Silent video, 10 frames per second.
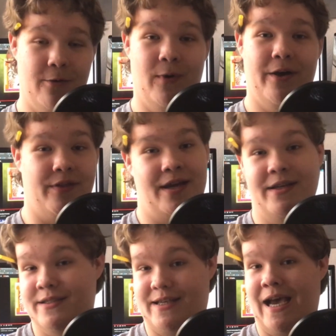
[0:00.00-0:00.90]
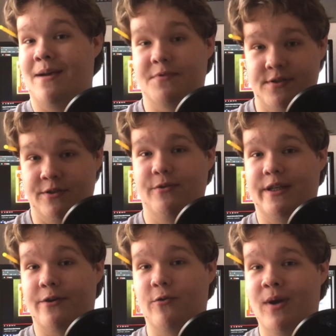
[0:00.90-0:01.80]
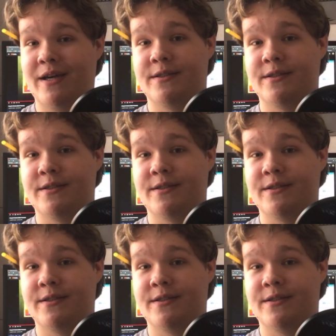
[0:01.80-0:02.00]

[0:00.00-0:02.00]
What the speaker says: while that is absolutely correct,